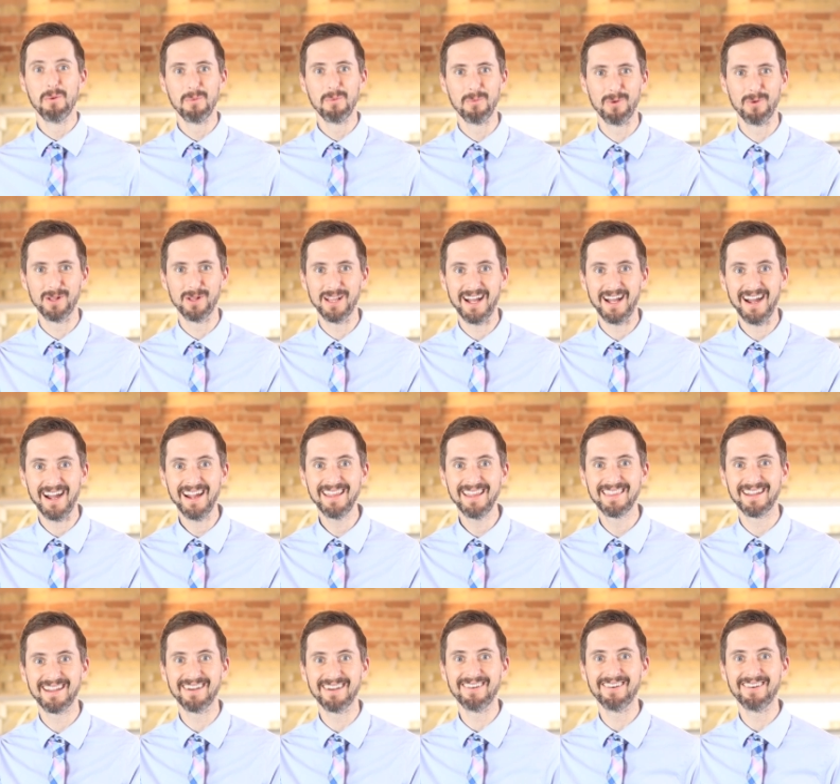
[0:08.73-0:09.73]
Well, hi
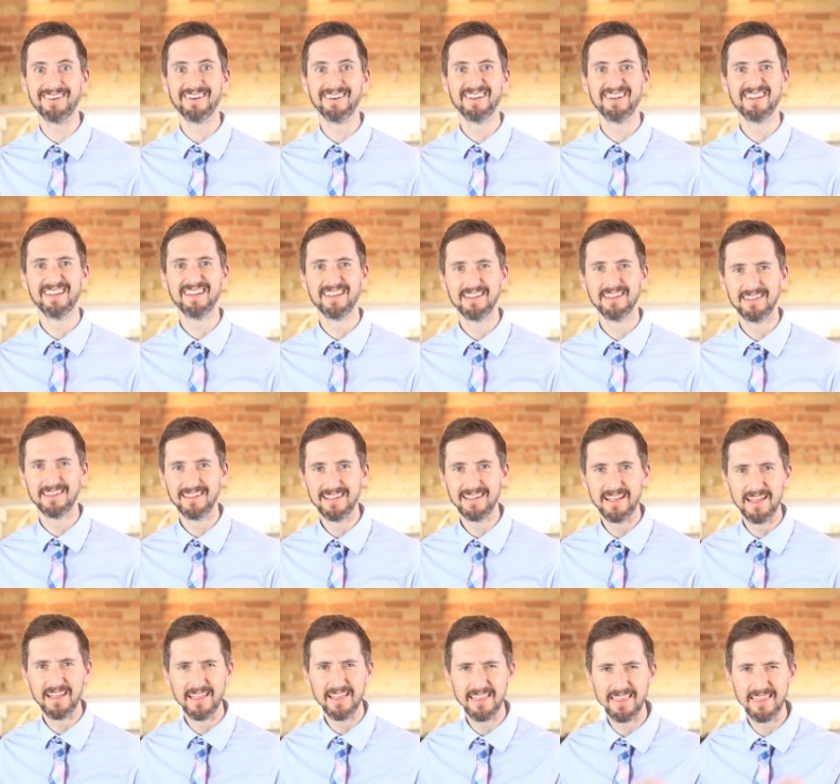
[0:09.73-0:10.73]
there.
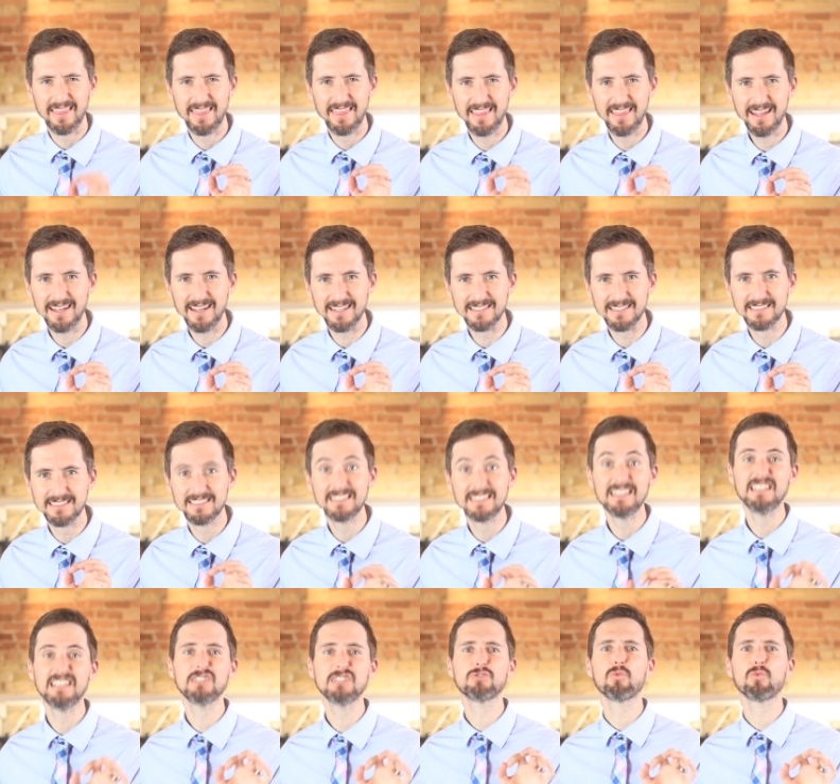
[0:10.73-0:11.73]
This
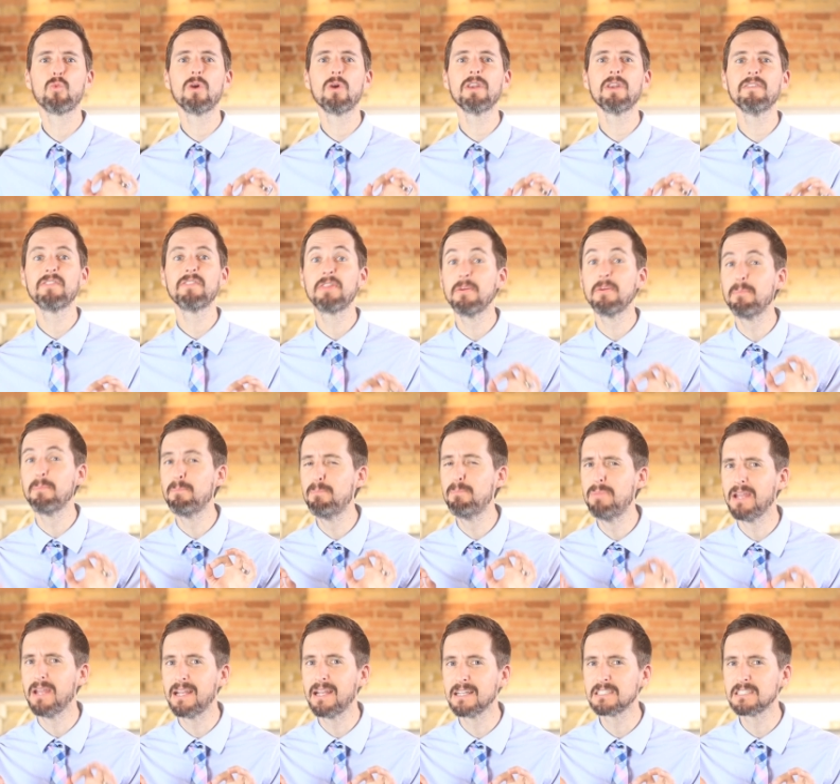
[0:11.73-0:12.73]
is one of the
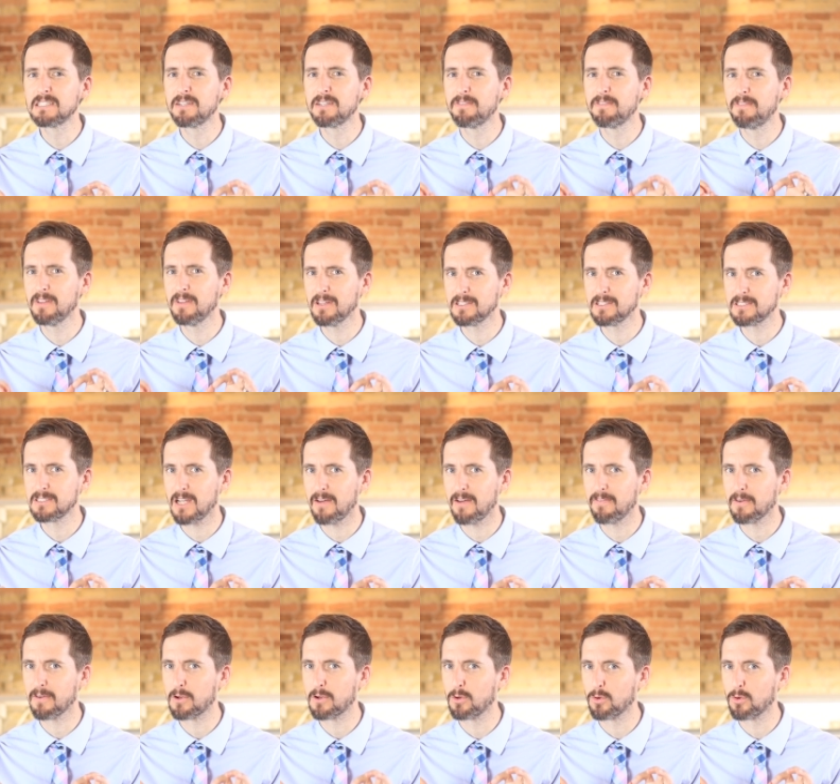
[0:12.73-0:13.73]
biggest
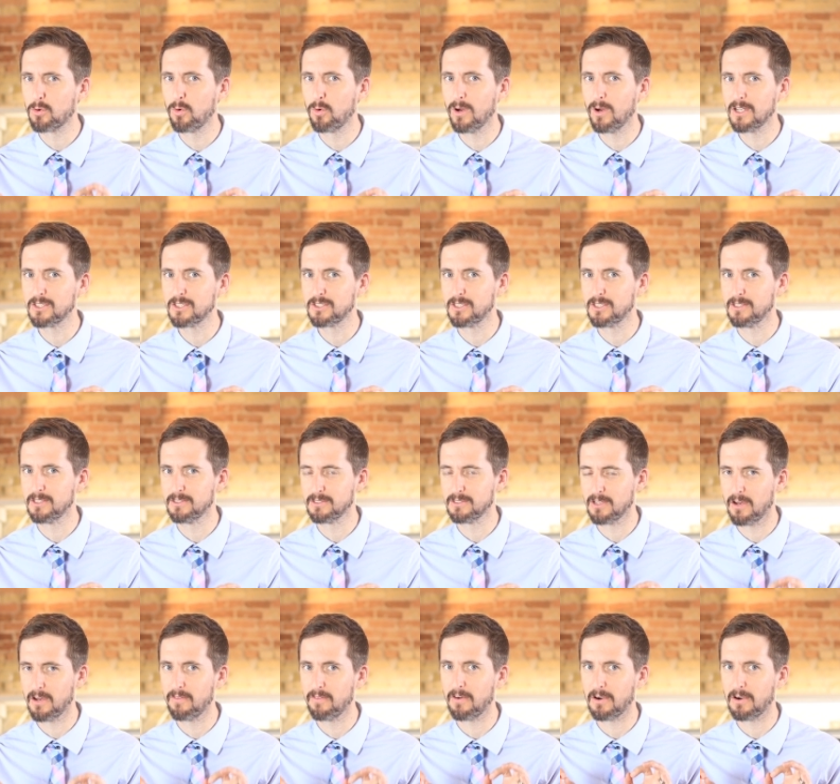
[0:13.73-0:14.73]
philosophical questions
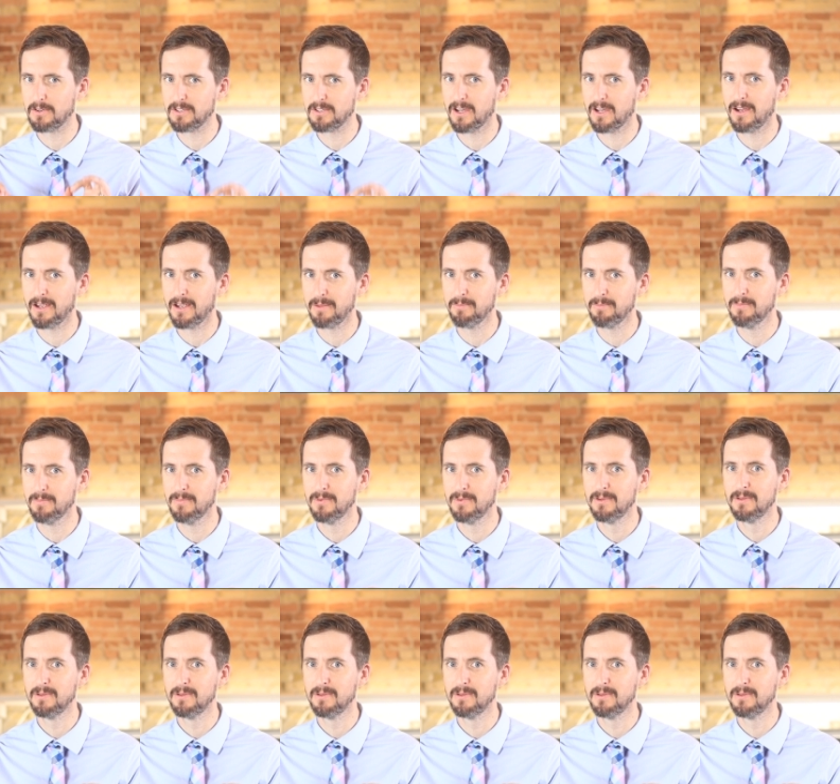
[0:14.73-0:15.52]
of our time.